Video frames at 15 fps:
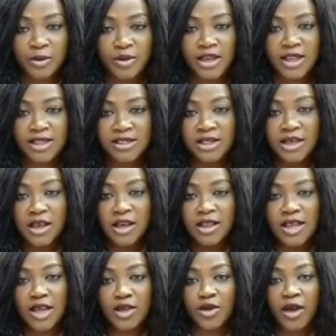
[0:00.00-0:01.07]
of years
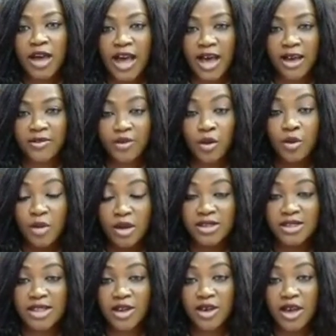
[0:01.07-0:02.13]
that you have or
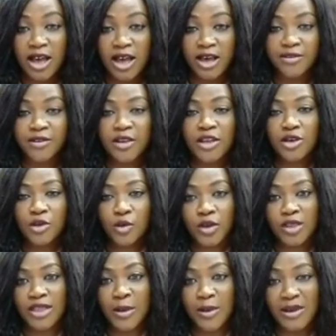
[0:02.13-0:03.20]
months that you have
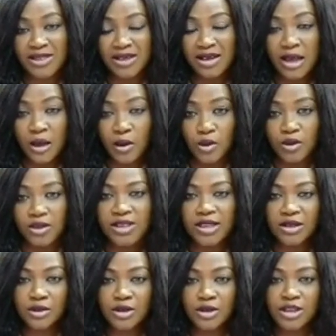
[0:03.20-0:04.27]
with that particular
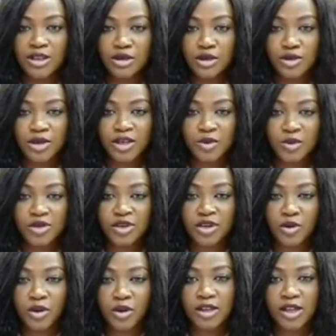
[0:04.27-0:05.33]
course, including the 2 years
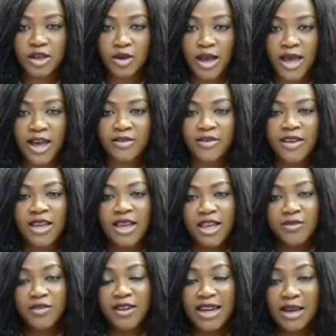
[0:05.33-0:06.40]
post-study work that you have,
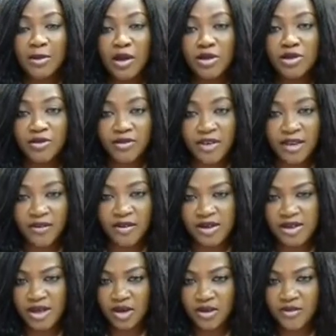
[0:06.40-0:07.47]
if you can amount to 5
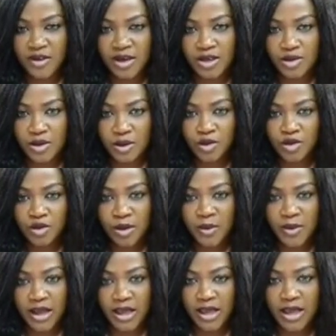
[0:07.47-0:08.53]
years, then you're fine to
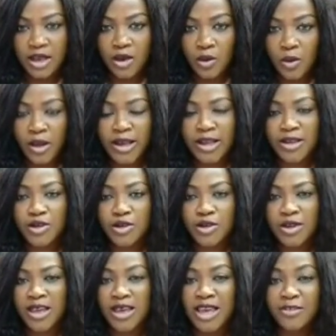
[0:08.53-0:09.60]
apply while you're in
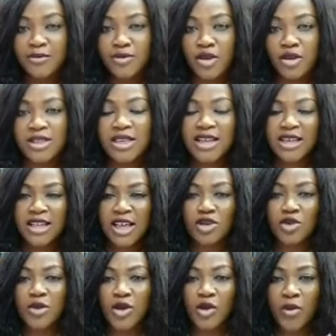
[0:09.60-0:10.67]
the UK. If not,
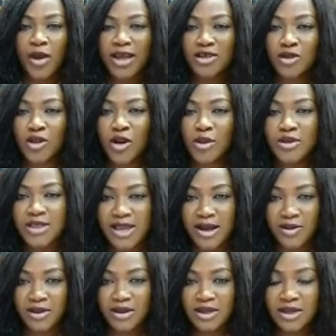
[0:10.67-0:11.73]
then you'll be required to come
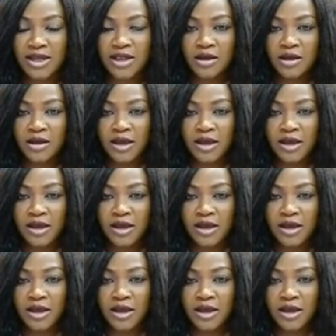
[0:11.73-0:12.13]
down